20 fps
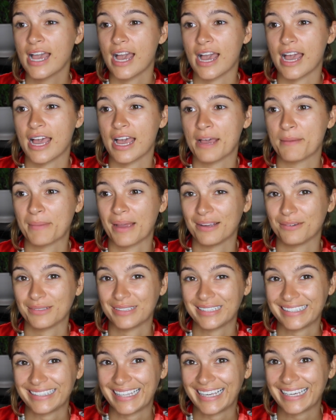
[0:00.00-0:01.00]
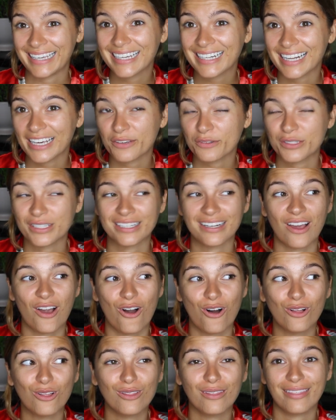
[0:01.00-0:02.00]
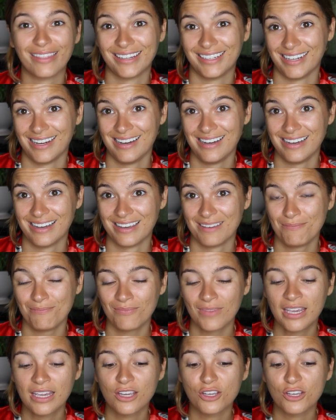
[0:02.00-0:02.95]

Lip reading: I really like it. I use it all the time.